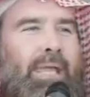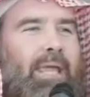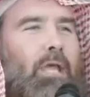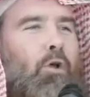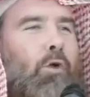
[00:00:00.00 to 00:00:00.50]

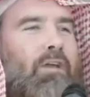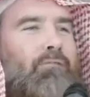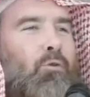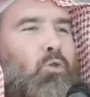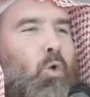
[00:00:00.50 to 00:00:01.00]
being
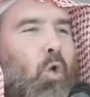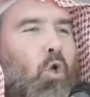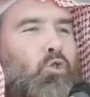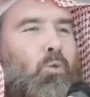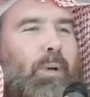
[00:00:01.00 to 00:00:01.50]
grateful to
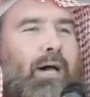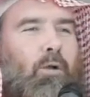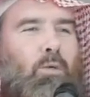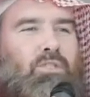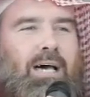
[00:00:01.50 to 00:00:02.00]
Allah
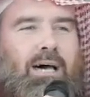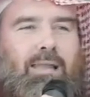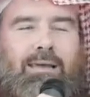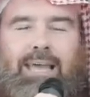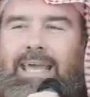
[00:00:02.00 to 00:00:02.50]
subhanahu wa
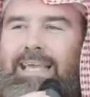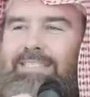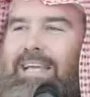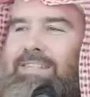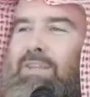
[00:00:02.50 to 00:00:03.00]
ta'ala
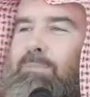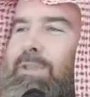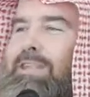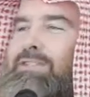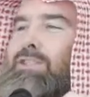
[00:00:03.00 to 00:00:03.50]
is not
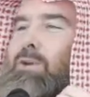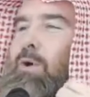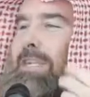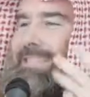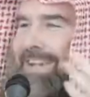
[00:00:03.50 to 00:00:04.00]
something that's just
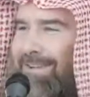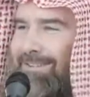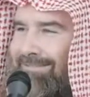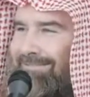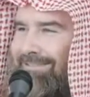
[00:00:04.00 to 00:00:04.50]
on the tongue